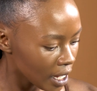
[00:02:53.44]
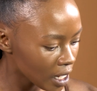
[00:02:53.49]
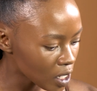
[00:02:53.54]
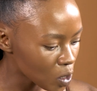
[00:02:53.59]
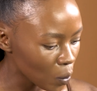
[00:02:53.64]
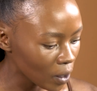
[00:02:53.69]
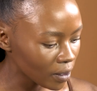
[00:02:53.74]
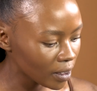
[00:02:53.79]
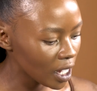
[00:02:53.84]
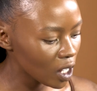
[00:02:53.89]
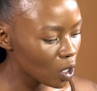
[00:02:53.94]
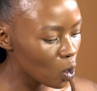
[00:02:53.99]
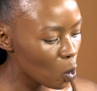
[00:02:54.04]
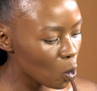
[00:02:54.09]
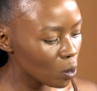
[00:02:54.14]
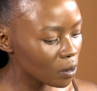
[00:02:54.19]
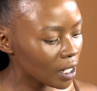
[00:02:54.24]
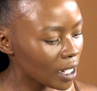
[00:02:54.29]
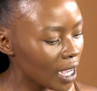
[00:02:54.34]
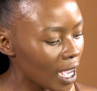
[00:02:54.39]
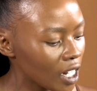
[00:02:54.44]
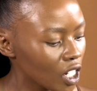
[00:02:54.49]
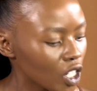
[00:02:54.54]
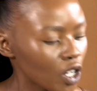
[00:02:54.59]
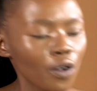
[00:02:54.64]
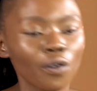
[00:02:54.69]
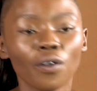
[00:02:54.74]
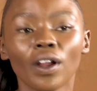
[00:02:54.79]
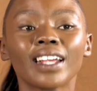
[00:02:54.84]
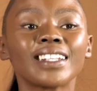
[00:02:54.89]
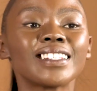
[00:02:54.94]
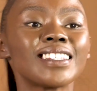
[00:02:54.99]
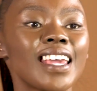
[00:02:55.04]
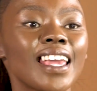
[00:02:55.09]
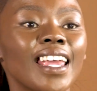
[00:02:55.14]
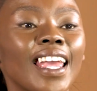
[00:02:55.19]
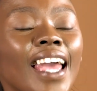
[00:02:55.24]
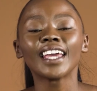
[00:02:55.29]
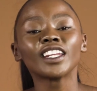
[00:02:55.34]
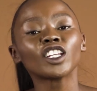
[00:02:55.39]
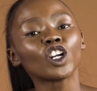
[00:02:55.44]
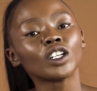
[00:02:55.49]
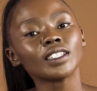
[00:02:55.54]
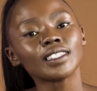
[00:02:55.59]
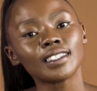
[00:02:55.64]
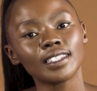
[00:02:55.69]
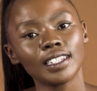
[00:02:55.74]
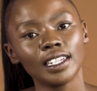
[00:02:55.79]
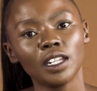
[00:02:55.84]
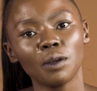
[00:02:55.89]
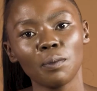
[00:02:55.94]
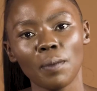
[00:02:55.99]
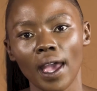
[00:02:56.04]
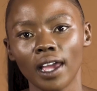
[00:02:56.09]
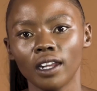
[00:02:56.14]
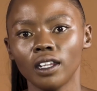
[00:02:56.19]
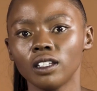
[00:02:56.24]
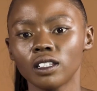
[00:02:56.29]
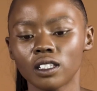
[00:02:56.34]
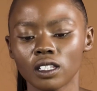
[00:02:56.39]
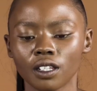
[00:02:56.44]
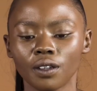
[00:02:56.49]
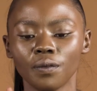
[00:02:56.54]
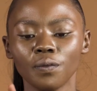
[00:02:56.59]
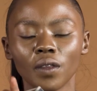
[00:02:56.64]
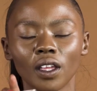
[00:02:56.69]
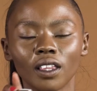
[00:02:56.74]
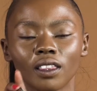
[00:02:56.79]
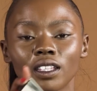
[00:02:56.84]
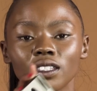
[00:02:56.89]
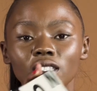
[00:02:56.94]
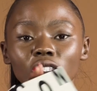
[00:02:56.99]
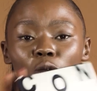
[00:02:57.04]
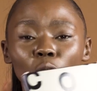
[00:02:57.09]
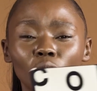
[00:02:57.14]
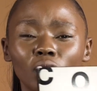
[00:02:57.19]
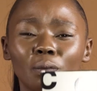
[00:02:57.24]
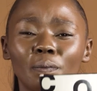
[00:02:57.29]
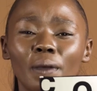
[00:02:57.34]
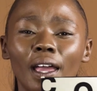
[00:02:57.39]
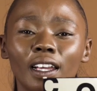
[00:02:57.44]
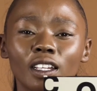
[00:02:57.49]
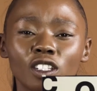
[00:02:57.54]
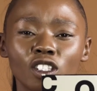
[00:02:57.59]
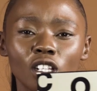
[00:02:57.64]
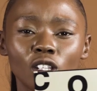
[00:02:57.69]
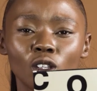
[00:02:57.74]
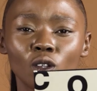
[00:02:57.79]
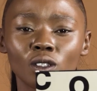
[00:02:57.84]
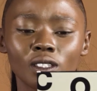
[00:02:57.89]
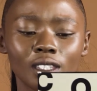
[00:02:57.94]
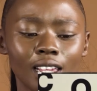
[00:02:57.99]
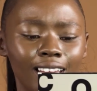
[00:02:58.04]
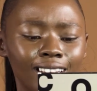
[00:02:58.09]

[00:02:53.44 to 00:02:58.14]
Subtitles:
is what they call the color correcting and concealer palette. This is what the packaging looks